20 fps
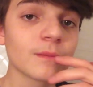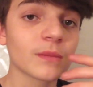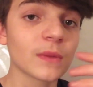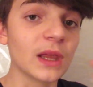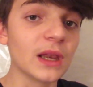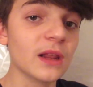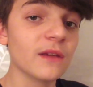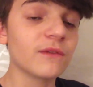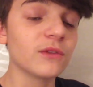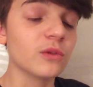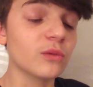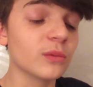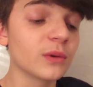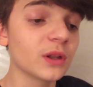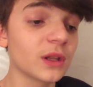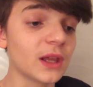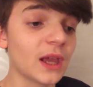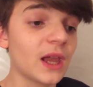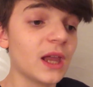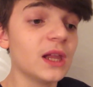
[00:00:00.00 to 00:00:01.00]
If you
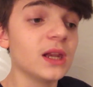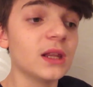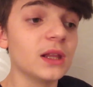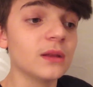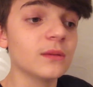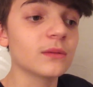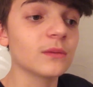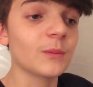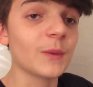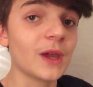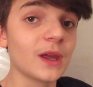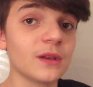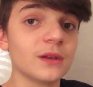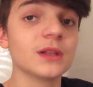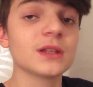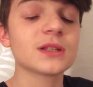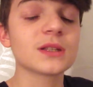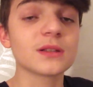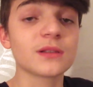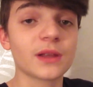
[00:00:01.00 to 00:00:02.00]
really hate it, man,
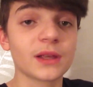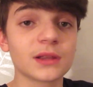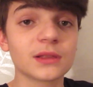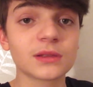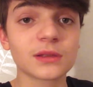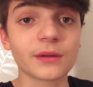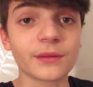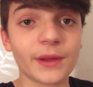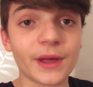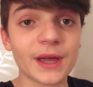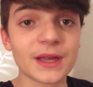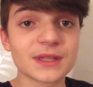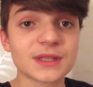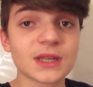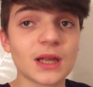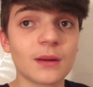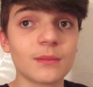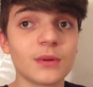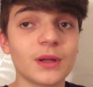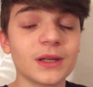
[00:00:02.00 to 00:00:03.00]
this is like the last
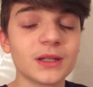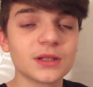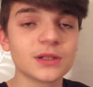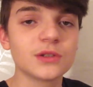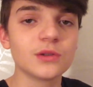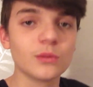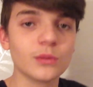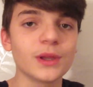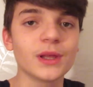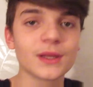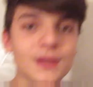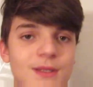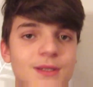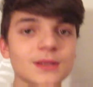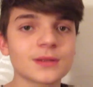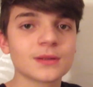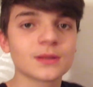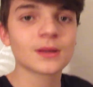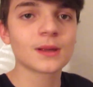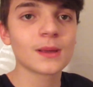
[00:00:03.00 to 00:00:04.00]
step. Like, do
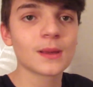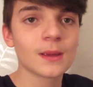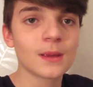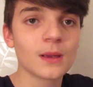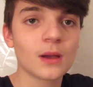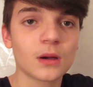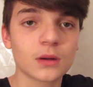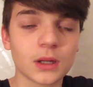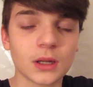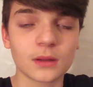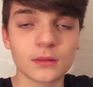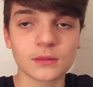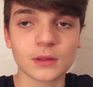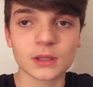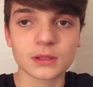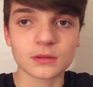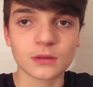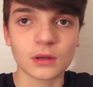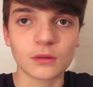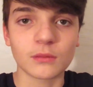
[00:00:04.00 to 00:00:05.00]
this. Okay,
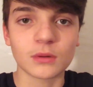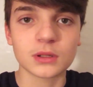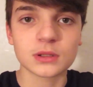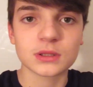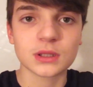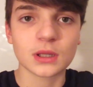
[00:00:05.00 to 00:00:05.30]
that's all I want to